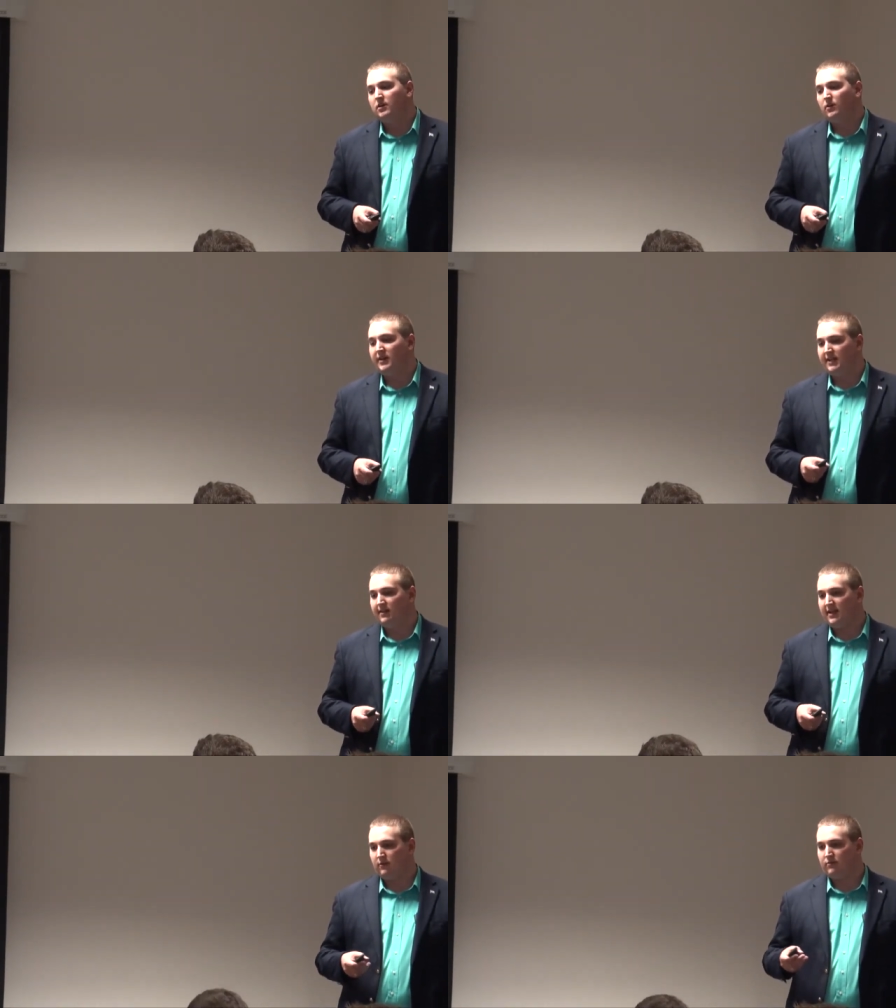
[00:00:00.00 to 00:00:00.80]
you'll need a
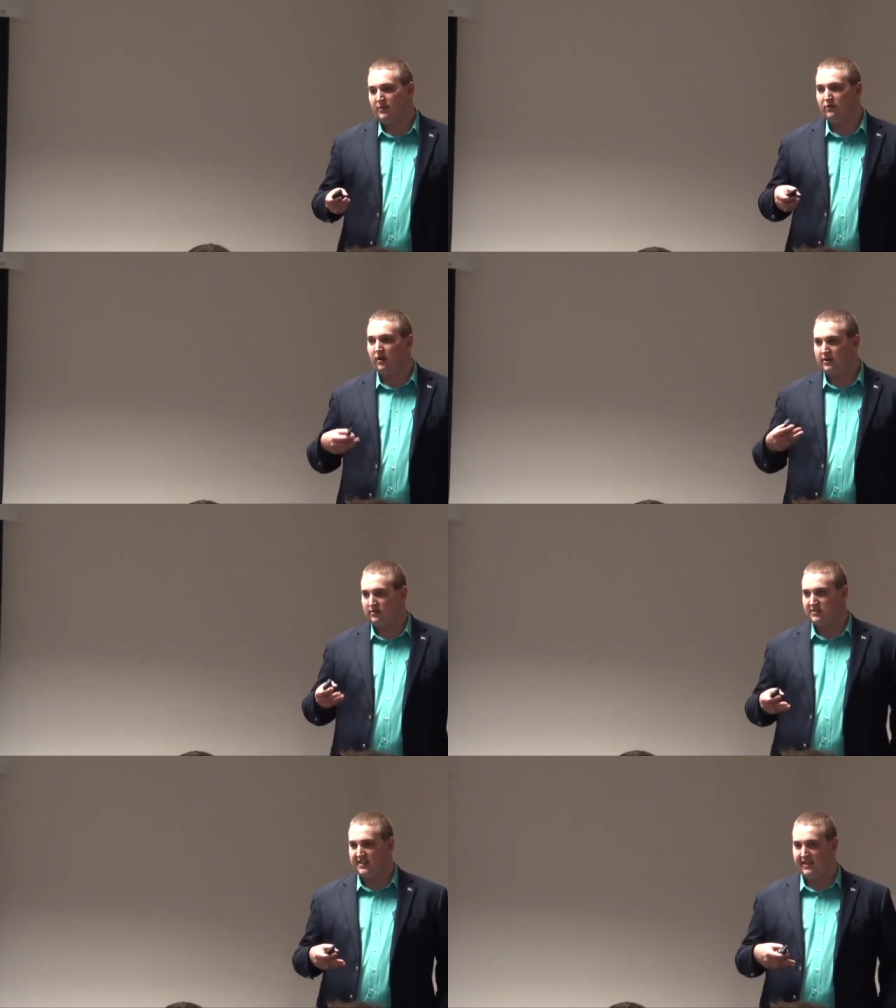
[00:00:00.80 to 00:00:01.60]
letter from your
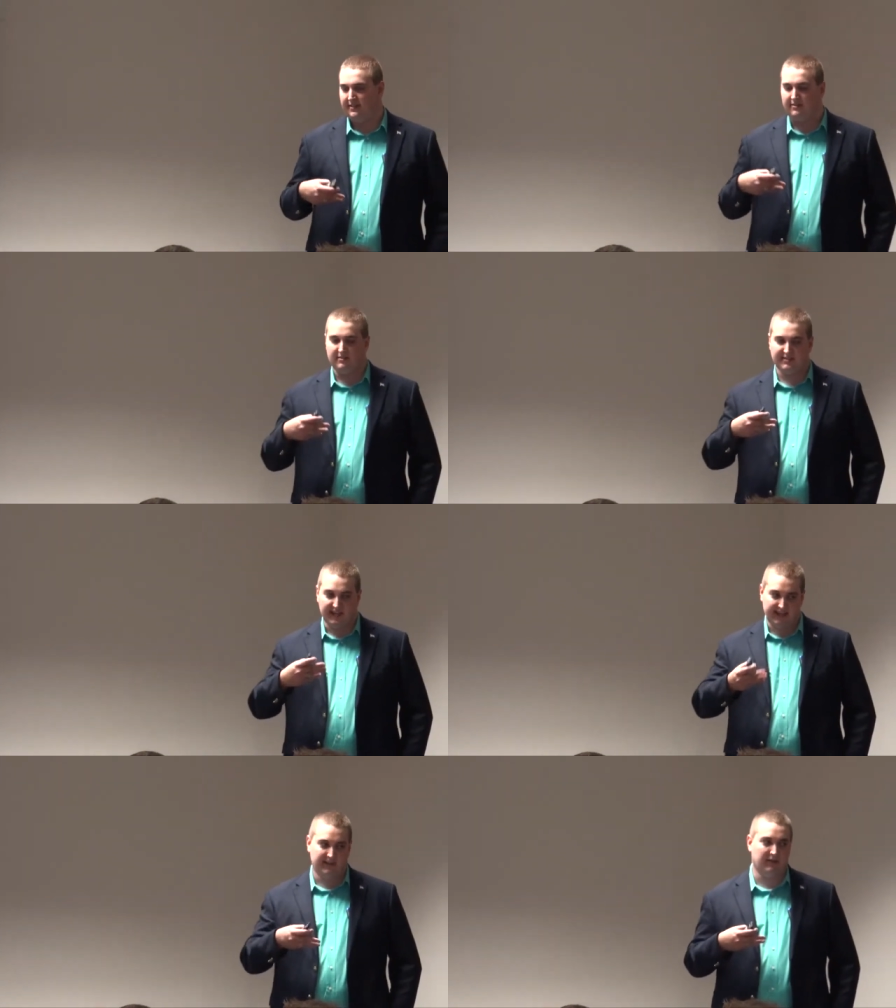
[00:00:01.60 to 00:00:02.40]
doctor
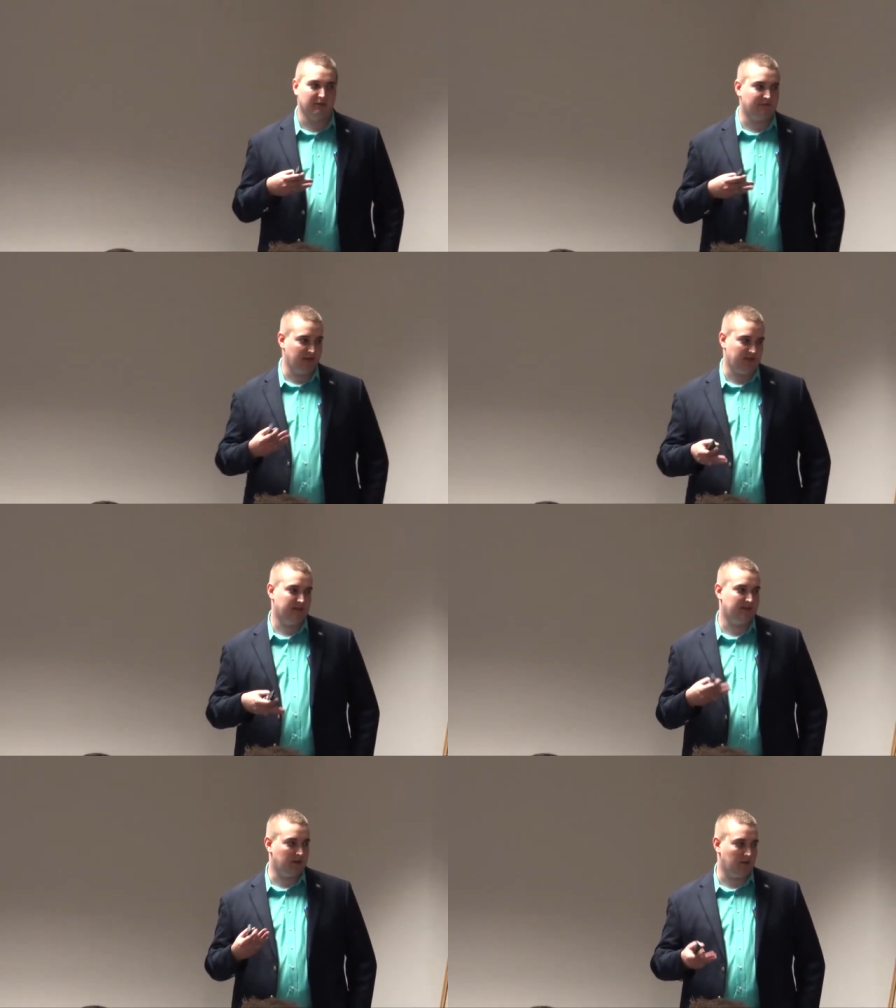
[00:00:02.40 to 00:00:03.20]
stating that you're fit
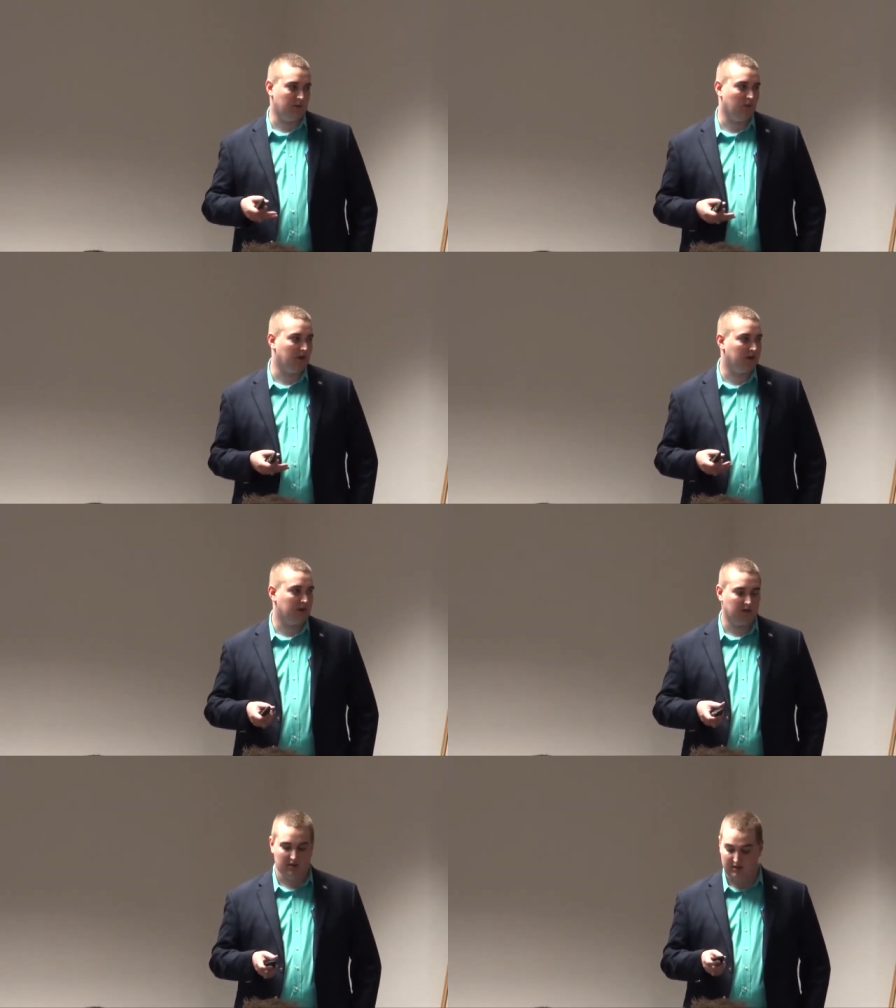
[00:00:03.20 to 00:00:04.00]
to go and work
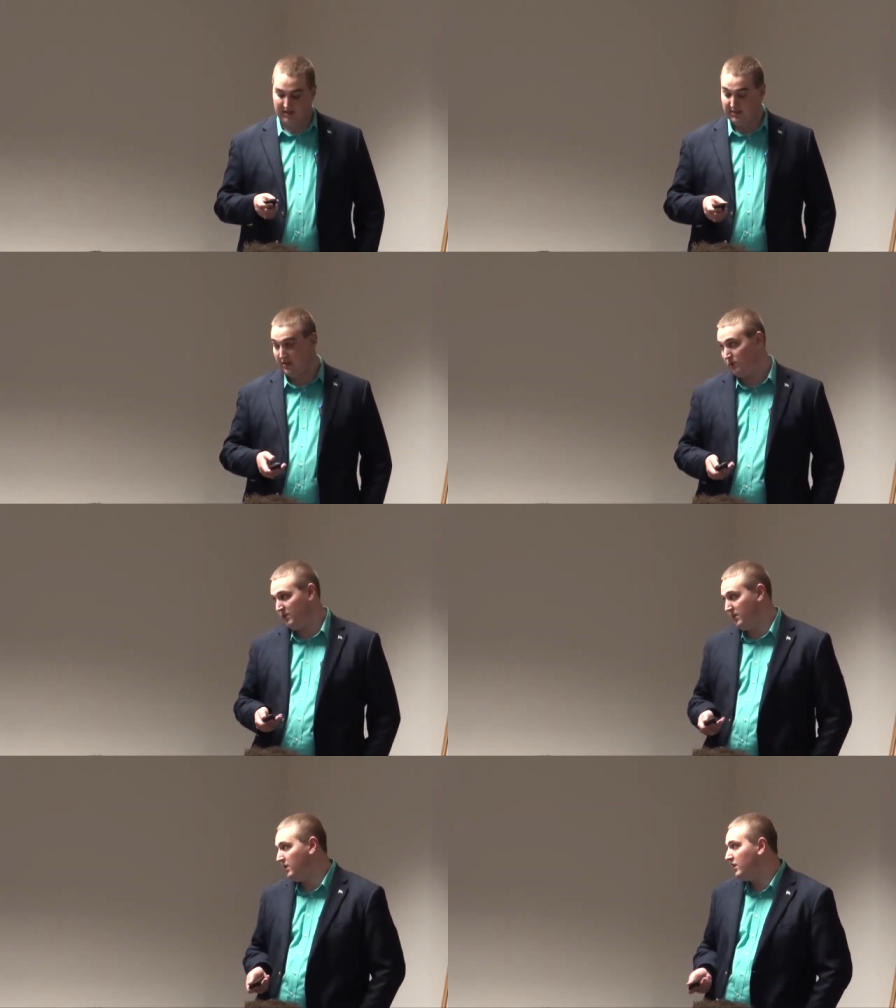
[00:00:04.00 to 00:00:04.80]
uh, at the
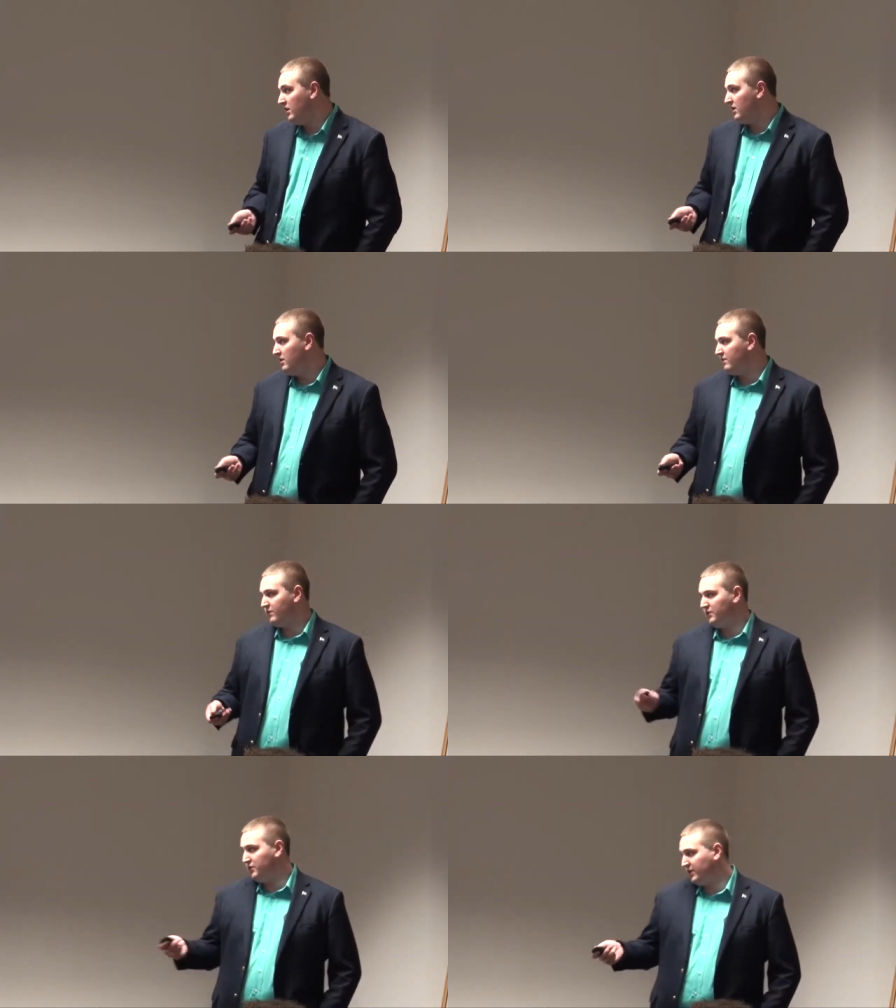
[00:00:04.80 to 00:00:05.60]
UN
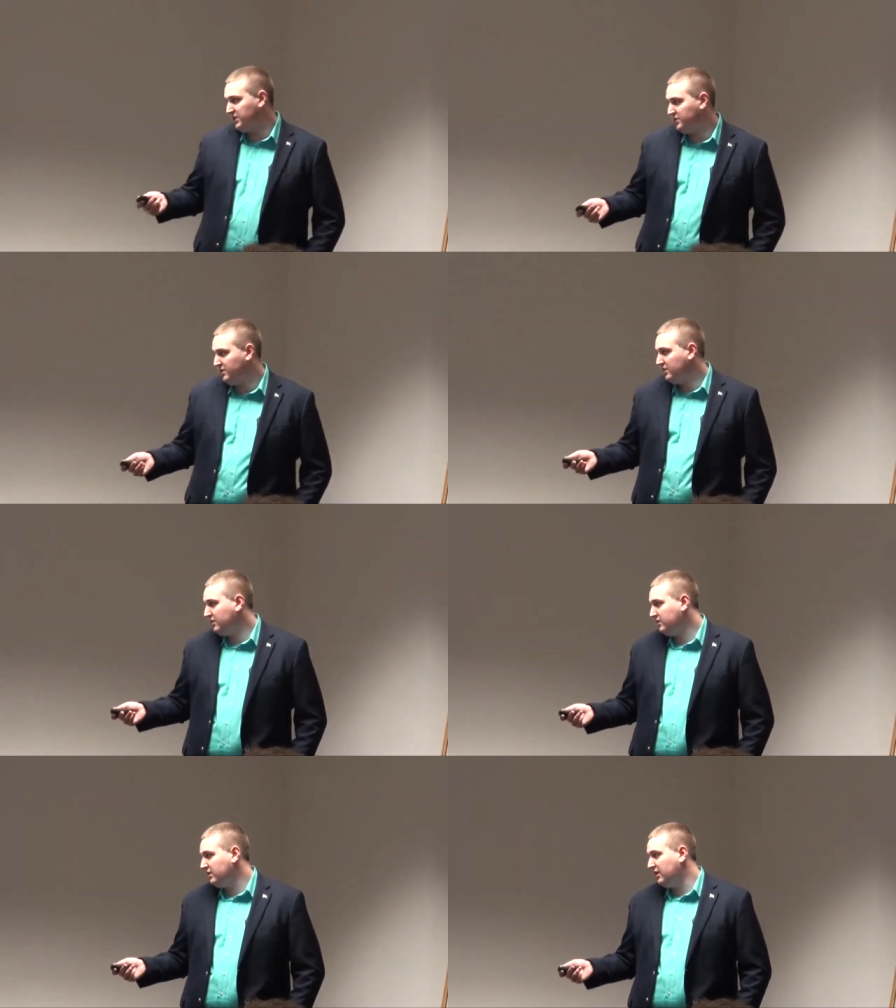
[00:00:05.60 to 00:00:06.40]
for the duration.
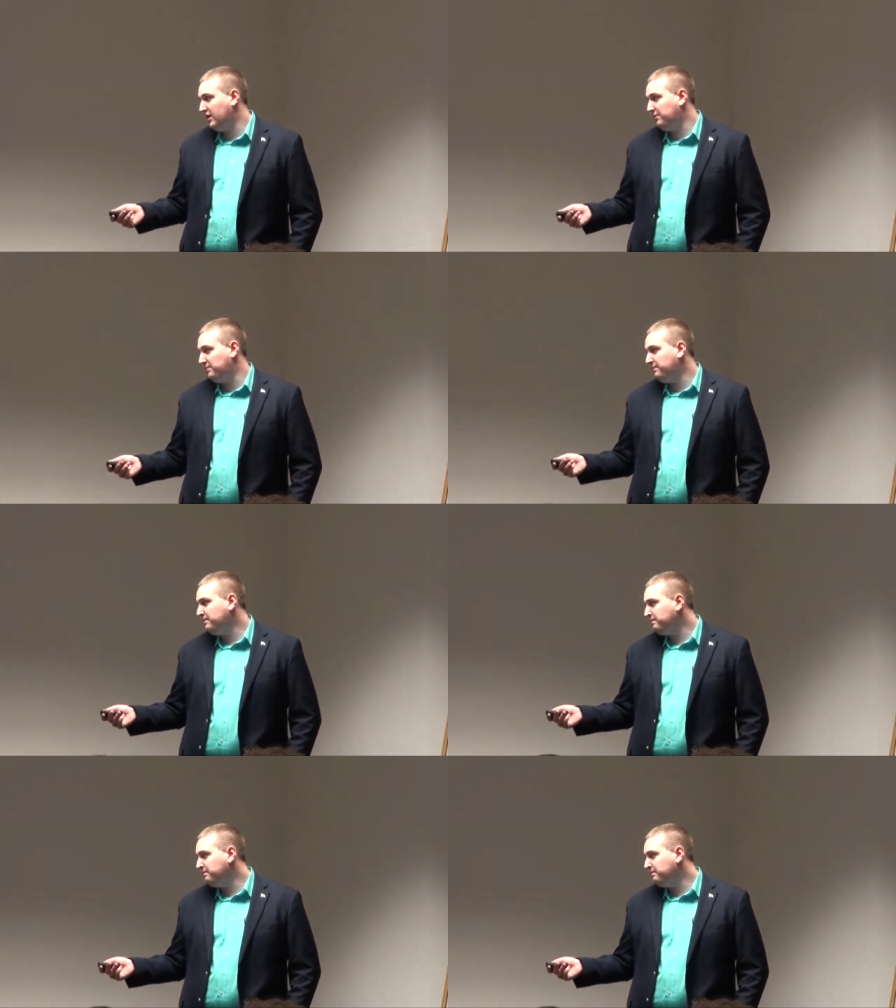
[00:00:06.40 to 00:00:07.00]
Um,